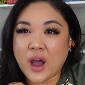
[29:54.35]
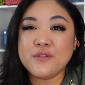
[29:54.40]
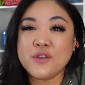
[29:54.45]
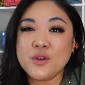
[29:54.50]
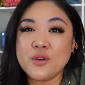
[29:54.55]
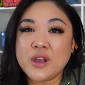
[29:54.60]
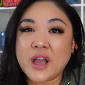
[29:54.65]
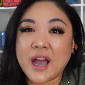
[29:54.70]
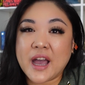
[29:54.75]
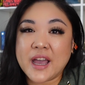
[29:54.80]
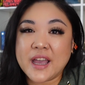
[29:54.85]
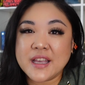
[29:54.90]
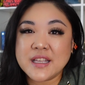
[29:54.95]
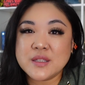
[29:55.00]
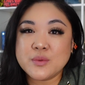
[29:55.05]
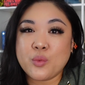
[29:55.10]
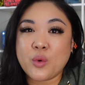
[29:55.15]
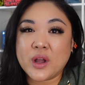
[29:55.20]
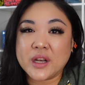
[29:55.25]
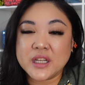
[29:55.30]
If you
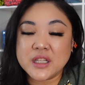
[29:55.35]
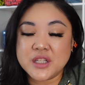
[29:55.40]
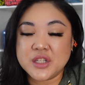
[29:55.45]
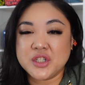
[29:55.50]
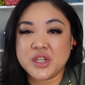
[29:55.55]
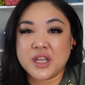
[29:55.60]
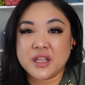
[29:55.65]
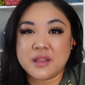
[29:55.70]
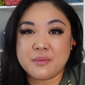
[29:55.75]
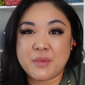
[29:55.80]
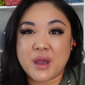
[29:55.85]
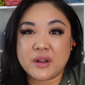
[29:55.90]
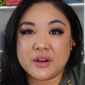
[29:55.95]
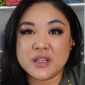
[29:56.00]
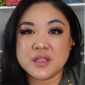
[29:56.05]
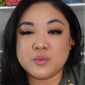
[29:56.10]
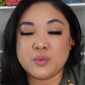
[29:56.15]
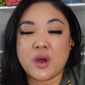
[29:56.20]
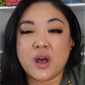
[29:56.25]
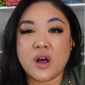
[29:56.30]
guys wanted to check them out
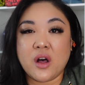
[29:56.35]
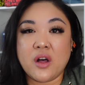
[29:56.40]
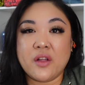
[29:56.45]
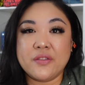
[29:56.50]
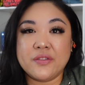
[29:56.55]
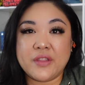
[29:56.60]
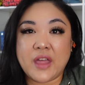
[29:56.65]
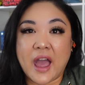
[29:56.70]
as well,